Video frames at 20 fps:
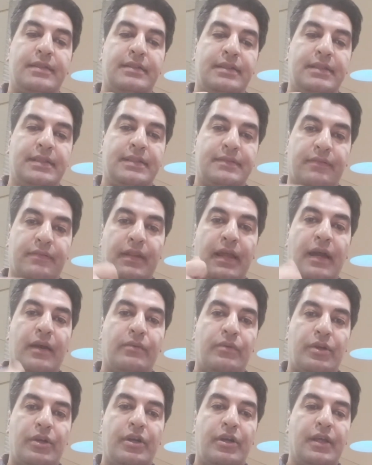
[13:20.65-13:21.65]
this
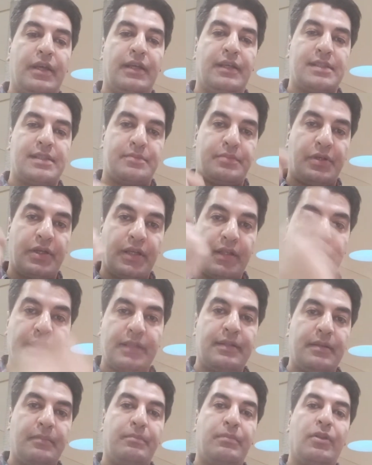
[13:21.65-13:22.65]
flower
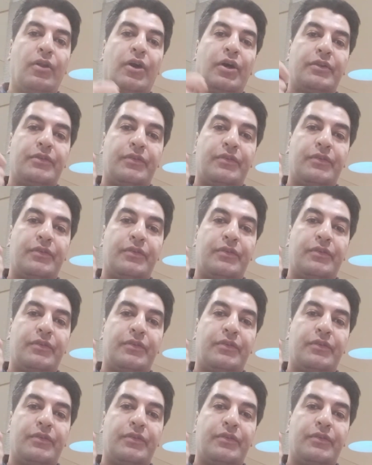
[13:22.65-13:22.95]
sprinkling the blood